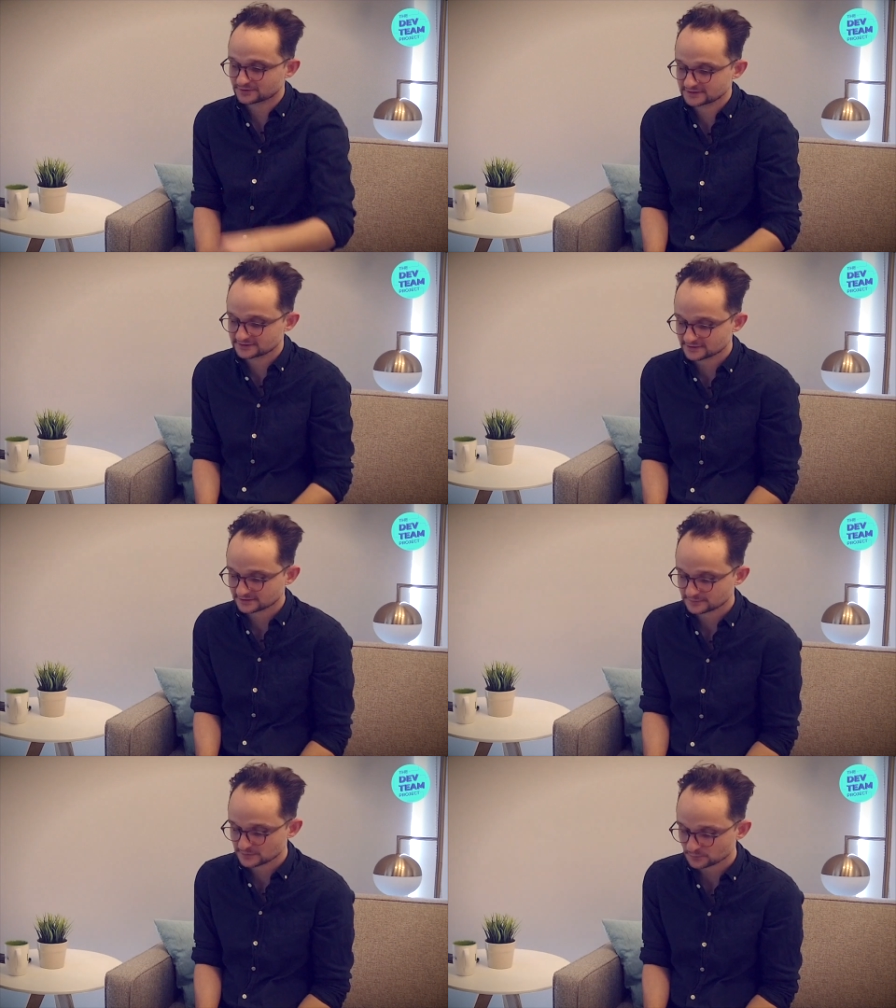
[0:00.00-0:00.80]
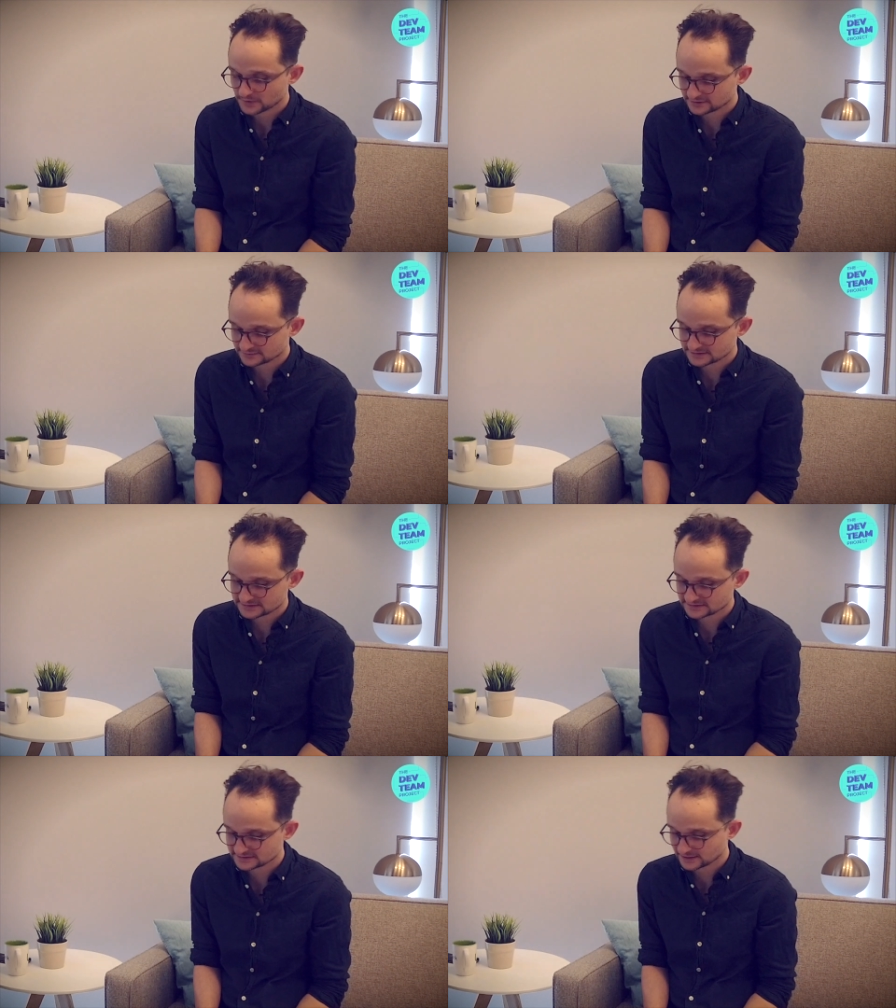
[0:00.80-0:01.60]
already talked about one of
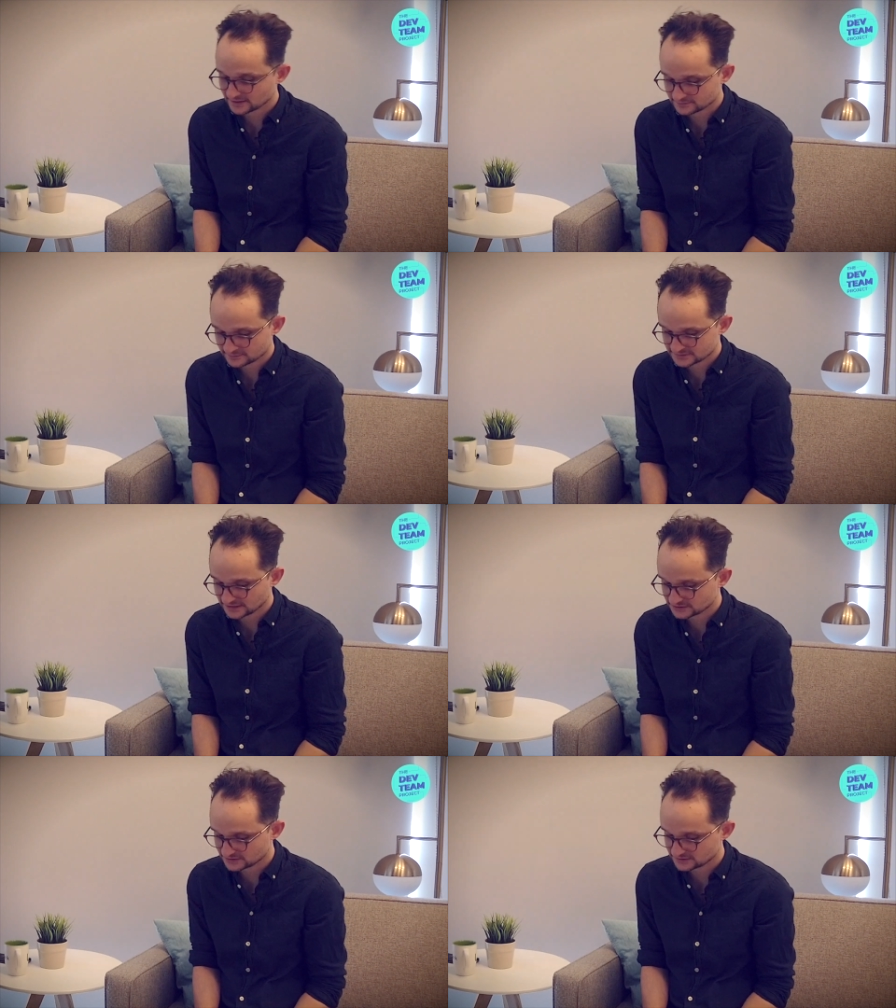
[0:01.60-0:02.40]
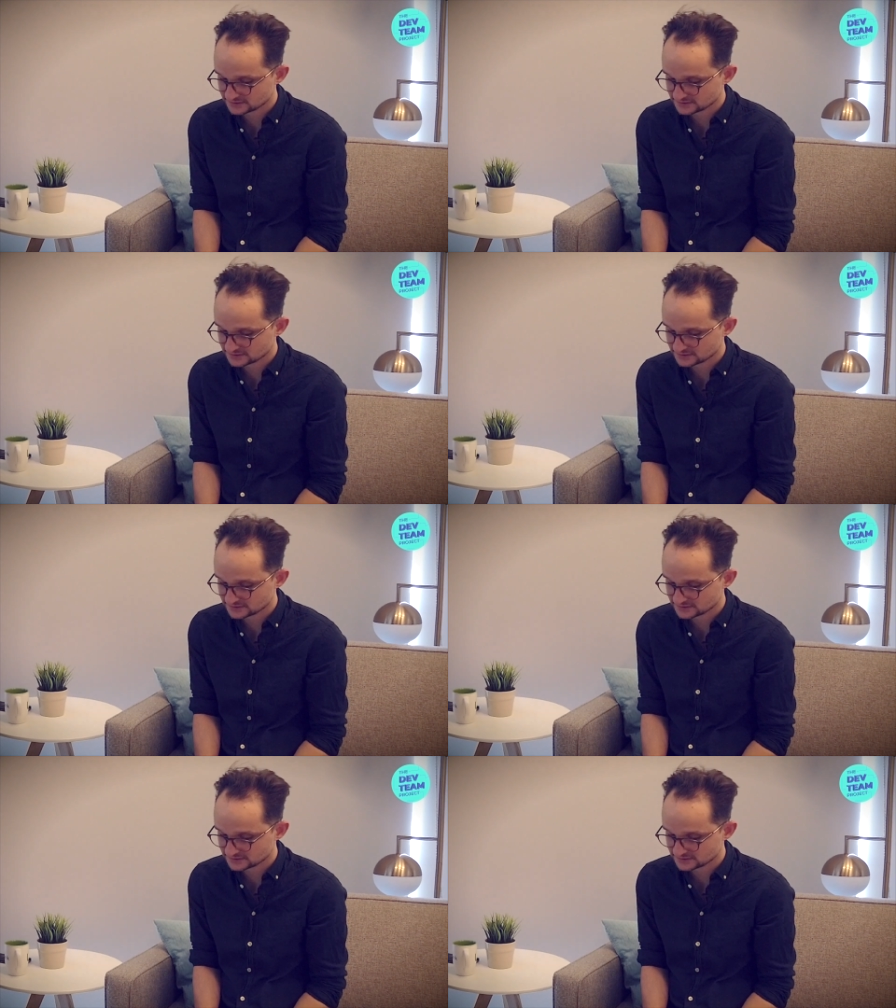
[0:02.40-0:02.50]
this. The second section